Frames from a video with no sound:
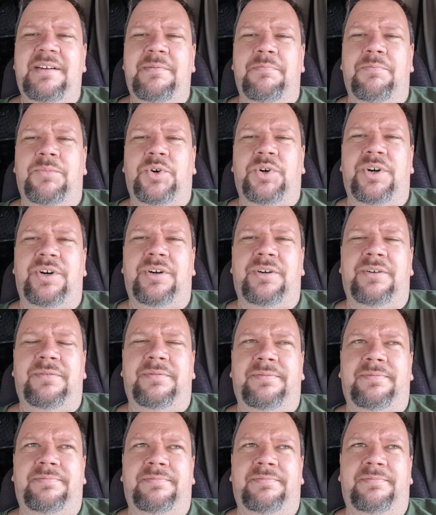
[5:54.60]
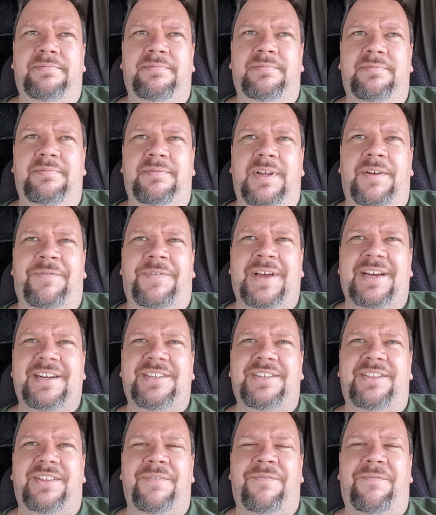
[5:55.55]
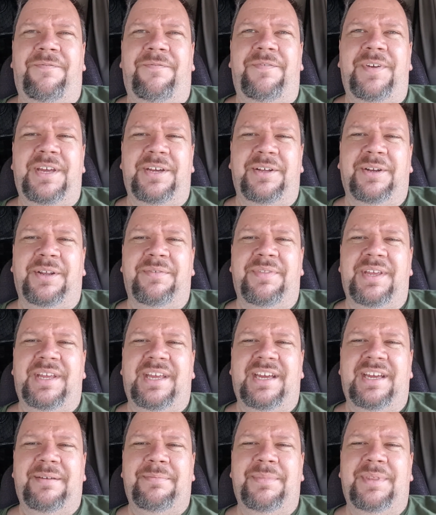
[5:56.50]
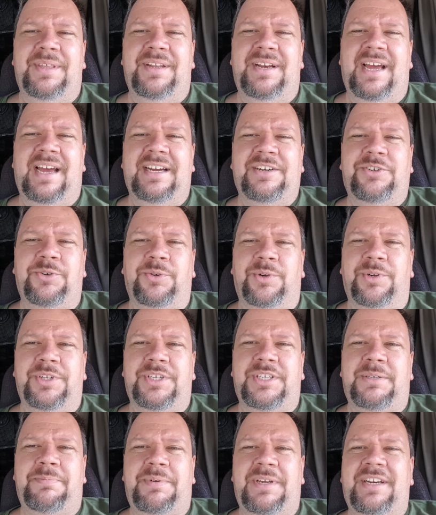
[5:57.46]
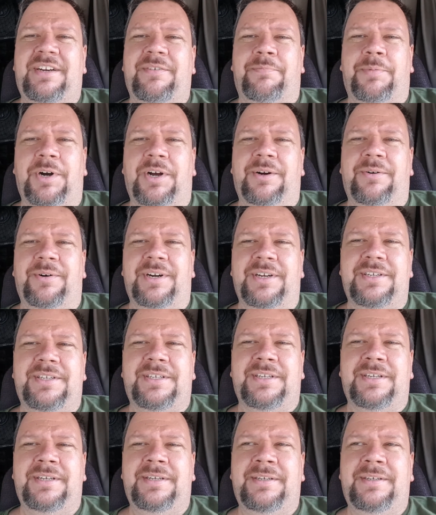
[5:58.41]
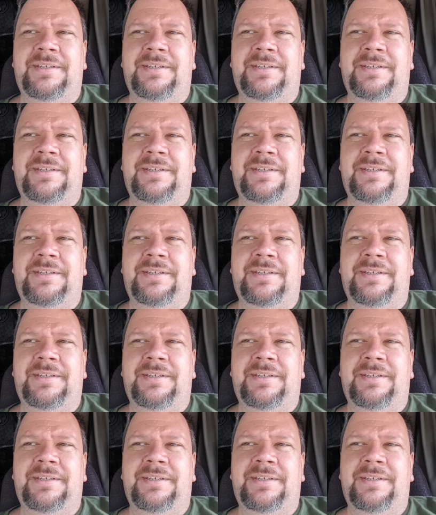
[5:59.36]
More affects the feel of the game than actual speed of progress.